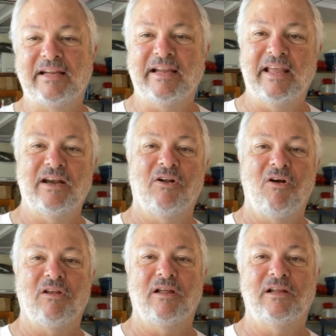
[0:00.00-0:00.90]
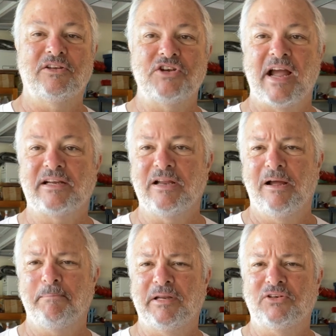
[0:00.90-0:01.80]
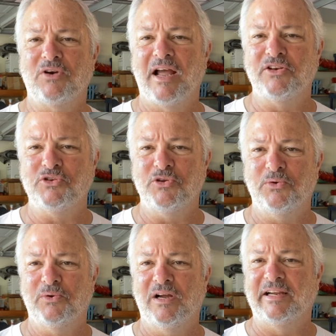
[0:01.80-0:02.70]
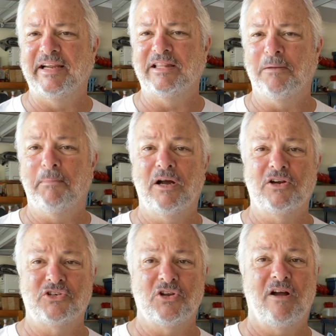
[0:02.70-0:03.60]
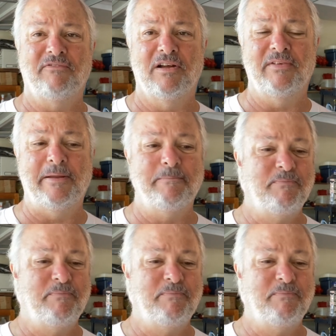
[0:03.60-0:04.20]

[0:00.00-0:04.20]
get it all jacked up, and try to get the bugs off of it.